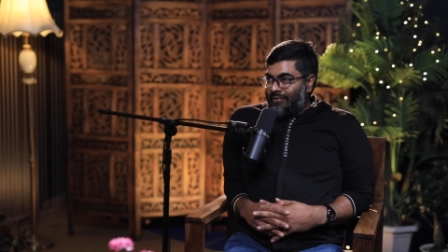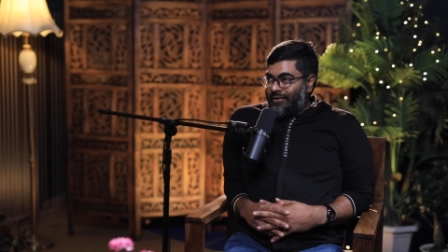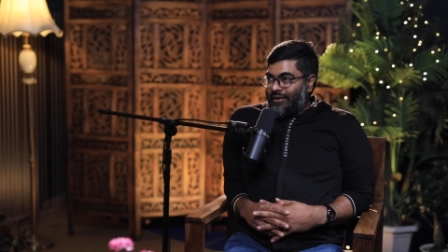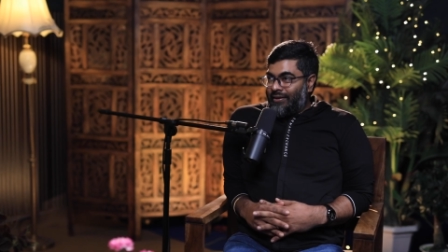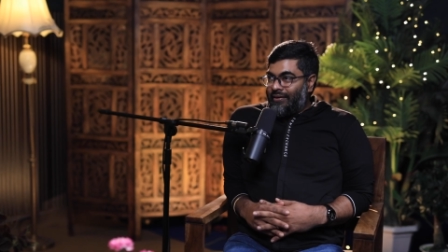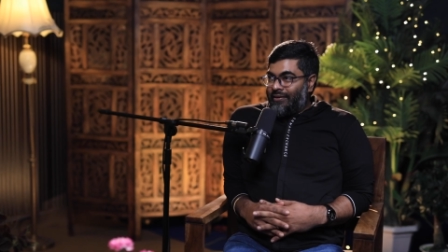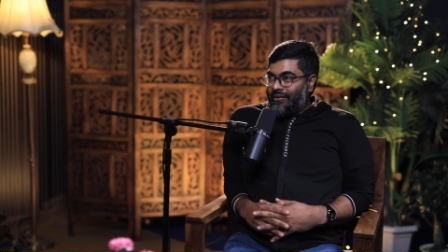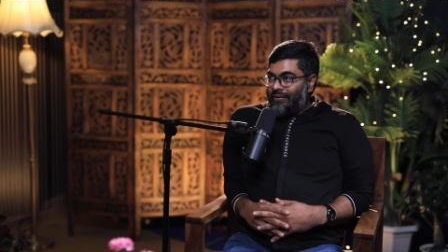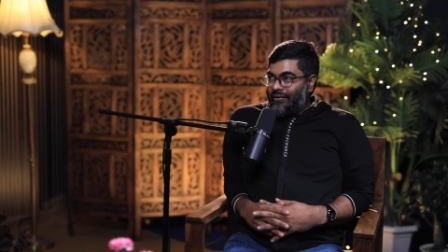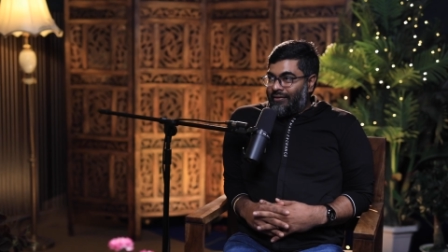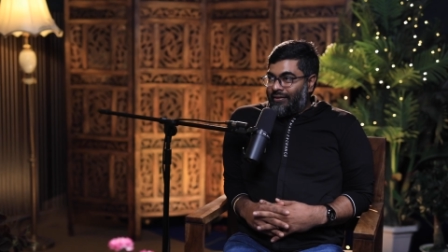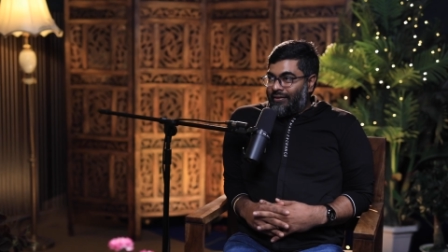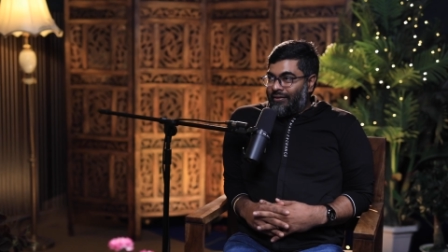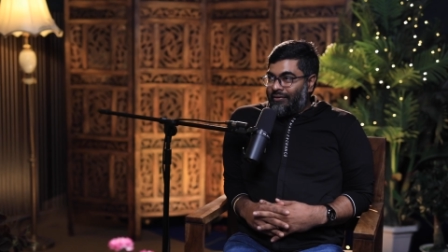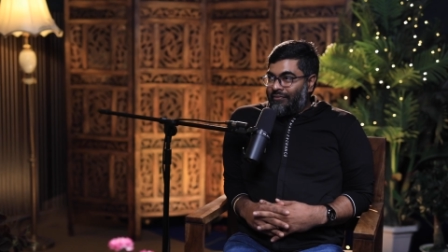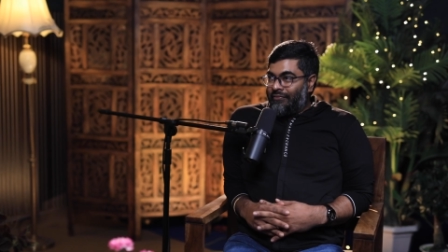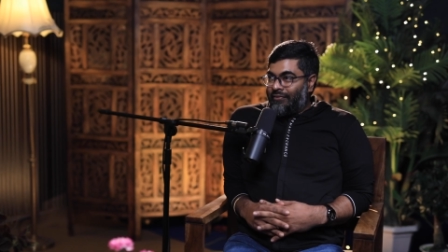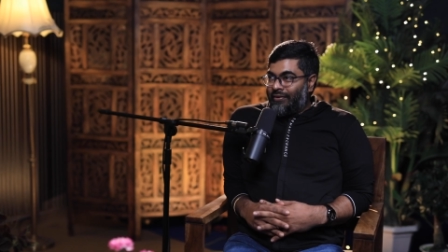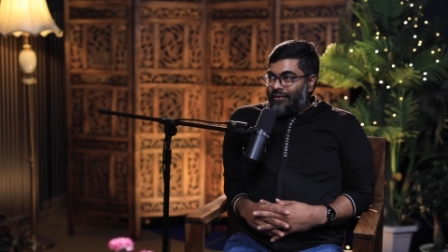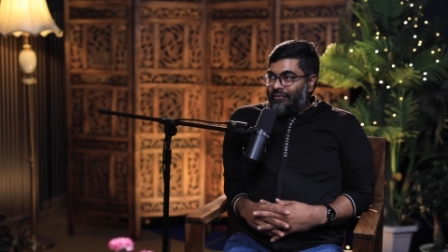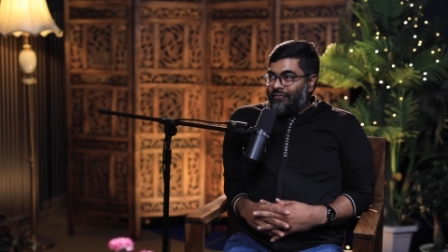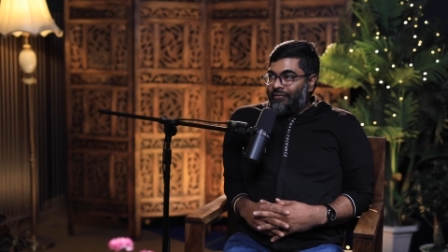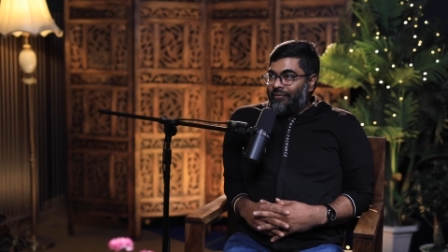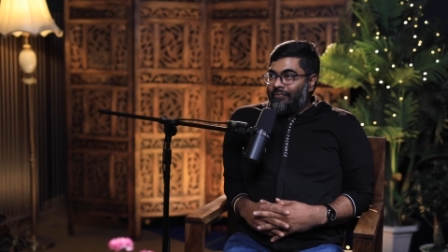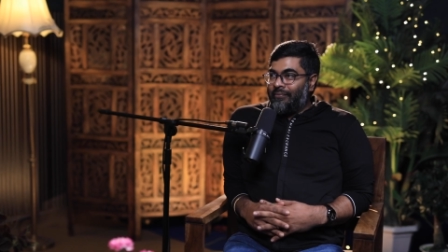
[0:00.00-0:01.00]
product.
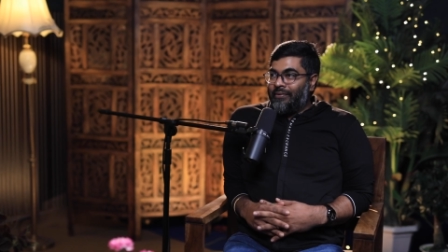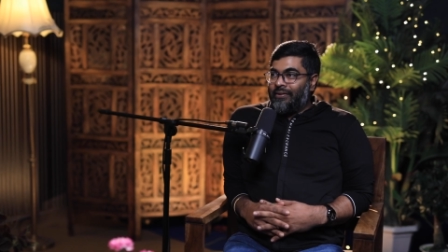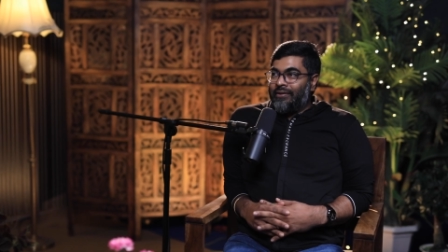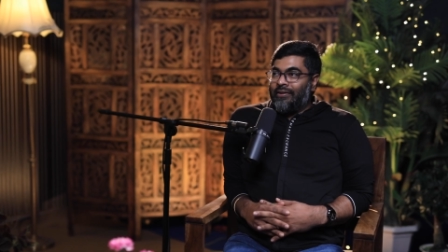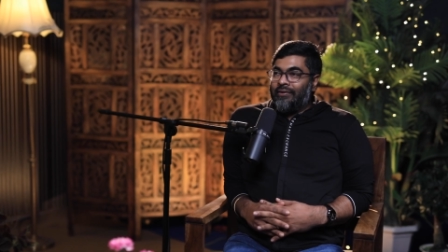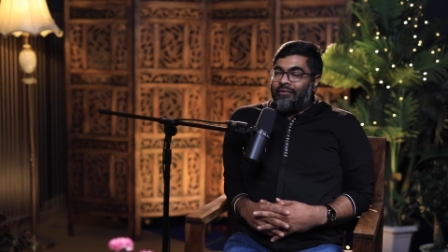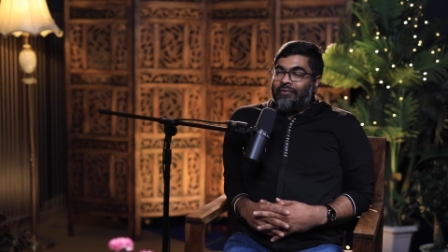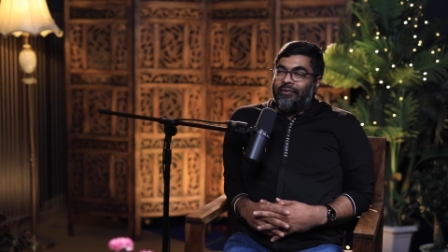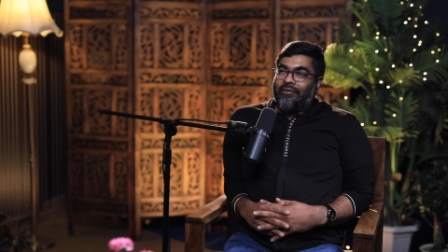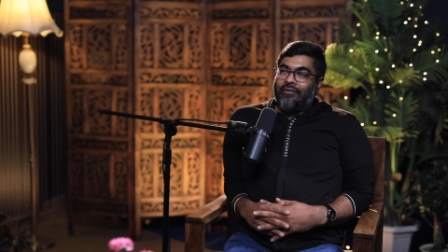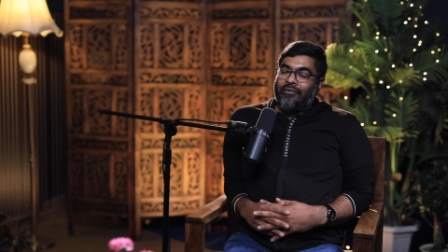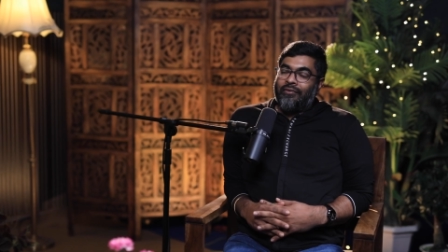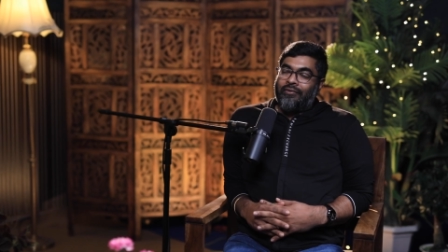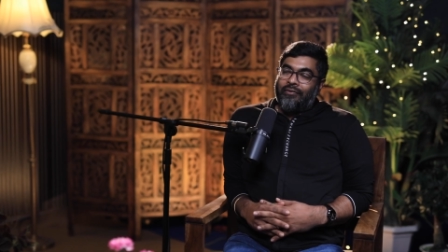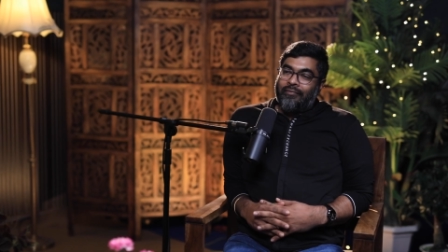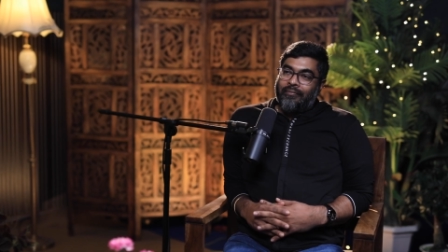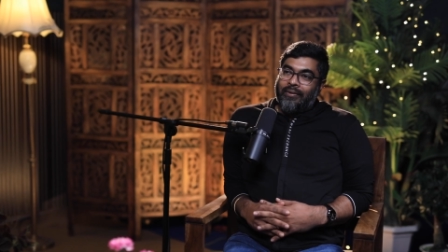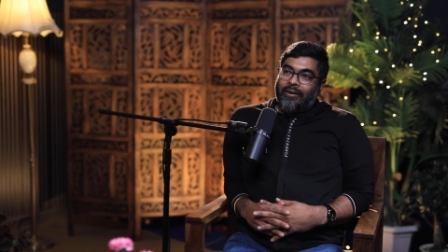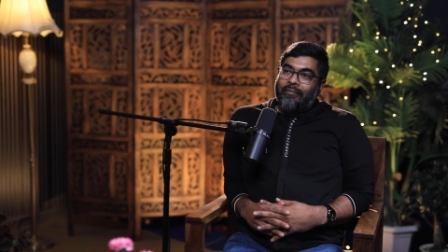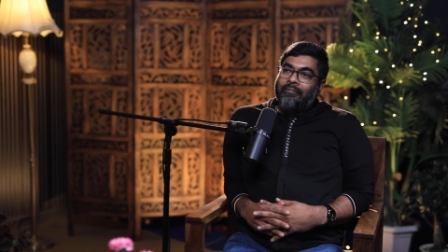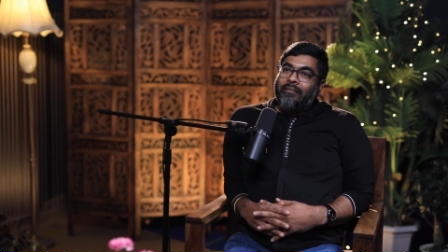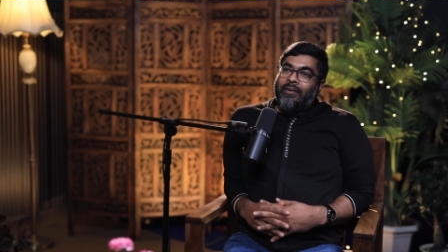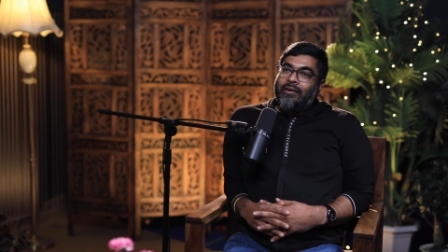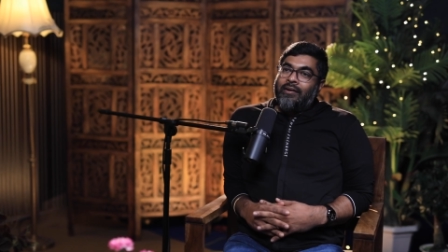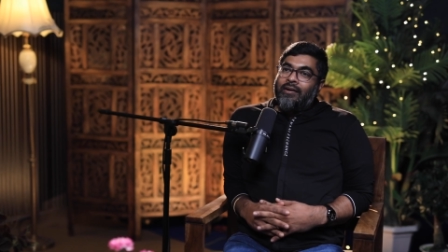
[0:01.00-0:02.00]
What would be your
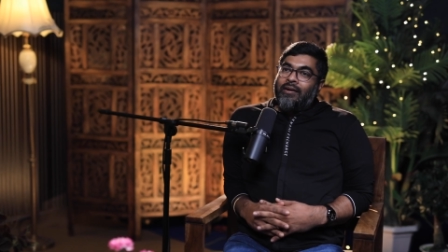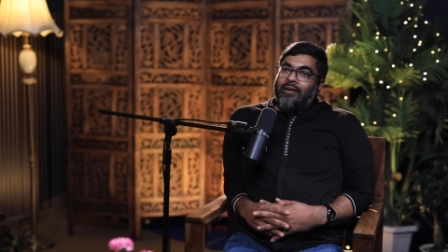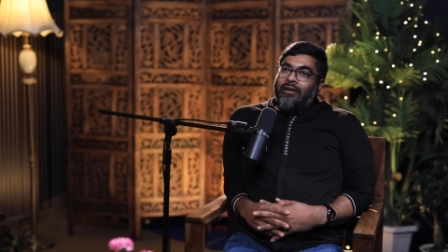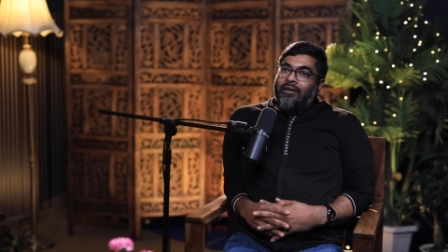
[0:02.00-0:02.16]
roadmap.